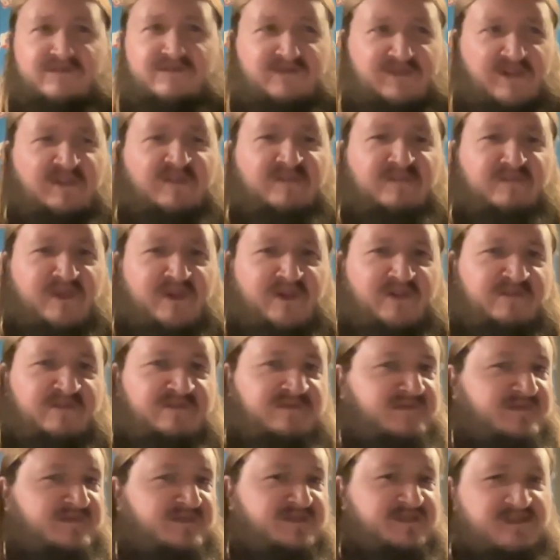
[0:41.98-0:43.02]
doom
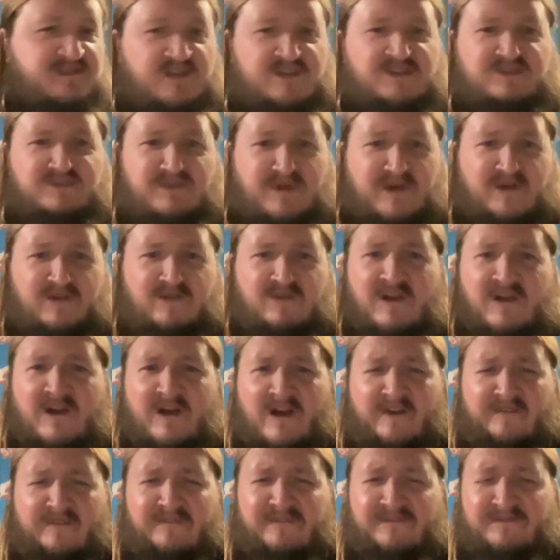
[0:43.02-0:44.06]
metal, sludge metal,
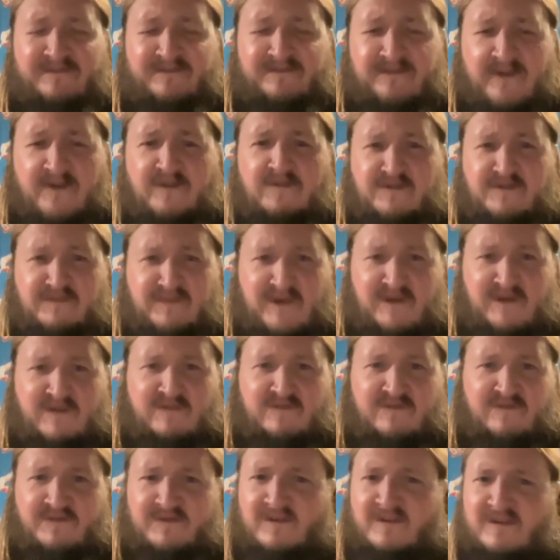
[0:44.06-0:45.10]
and folk
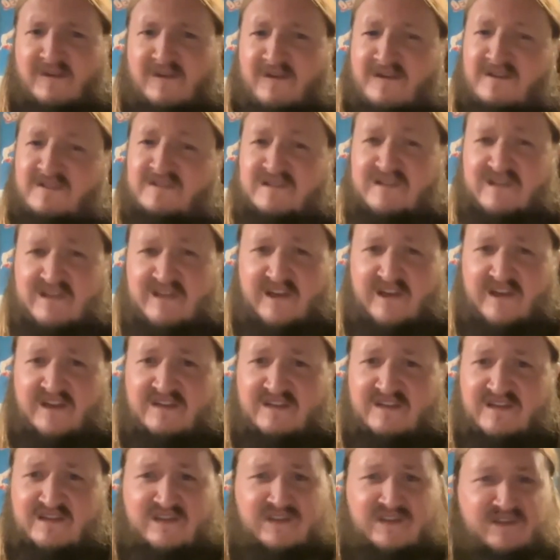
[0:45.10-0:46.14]
metal from the
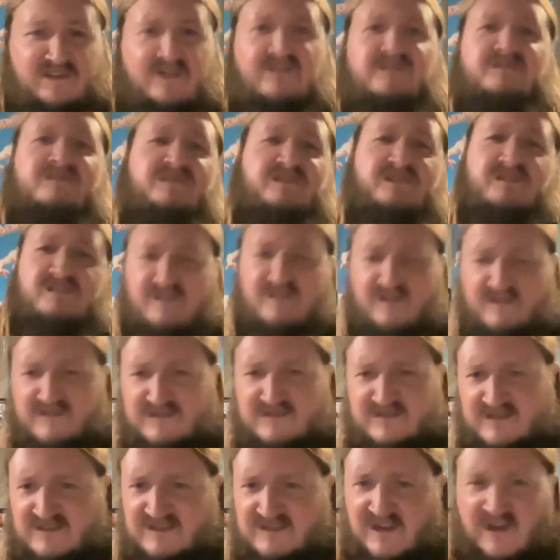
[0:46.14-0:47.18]
1980s and
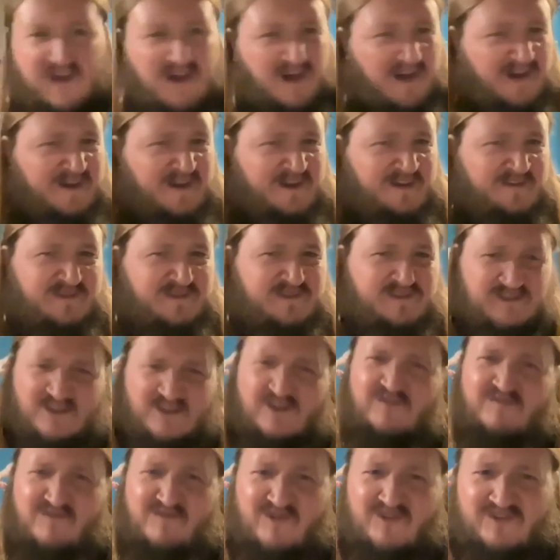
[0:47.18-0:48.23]
1990s. I have
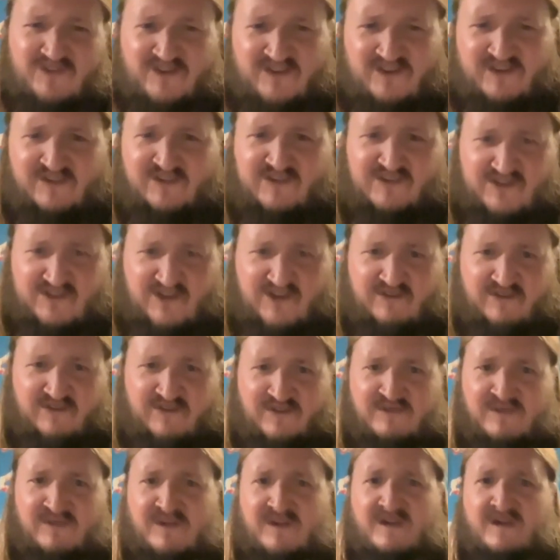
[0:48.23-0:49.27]
so much here to show
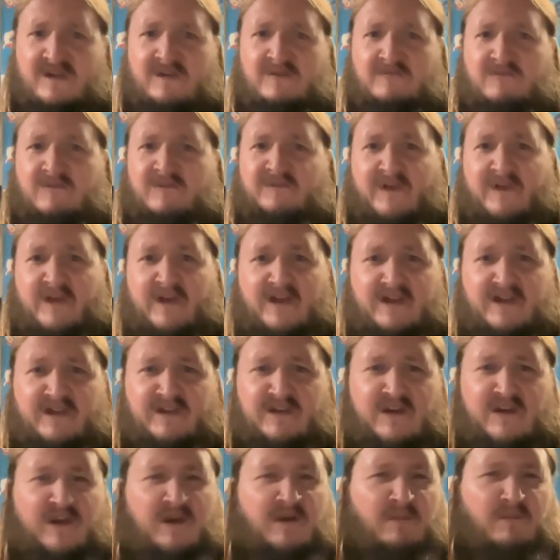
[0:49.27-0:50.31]
you
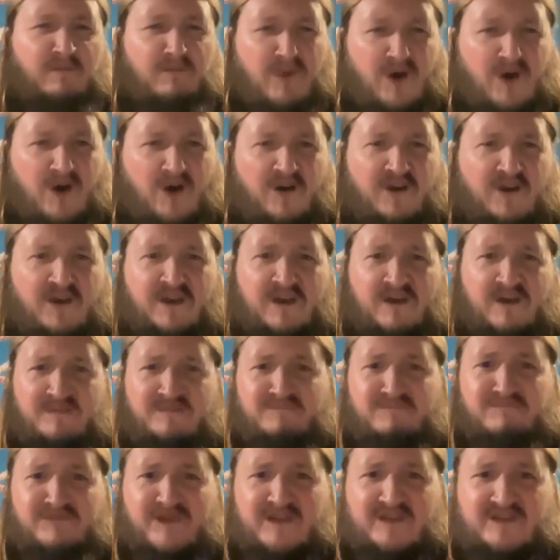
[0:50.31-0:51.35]
within my
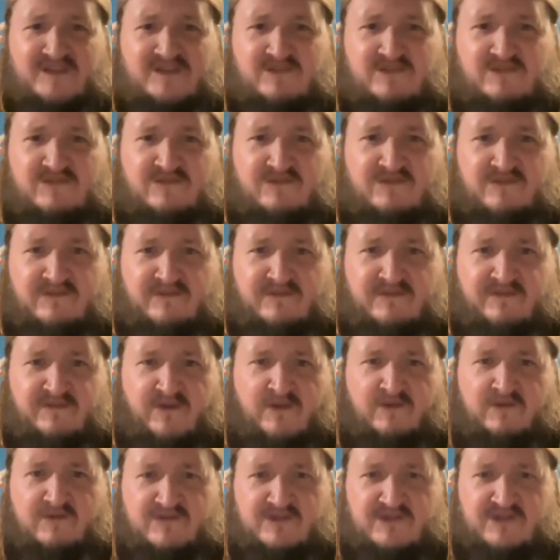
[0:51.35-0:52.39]
metal
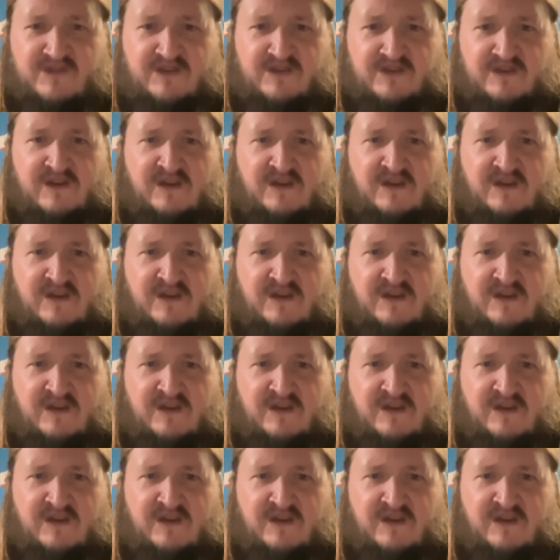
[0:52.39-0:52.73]
vault.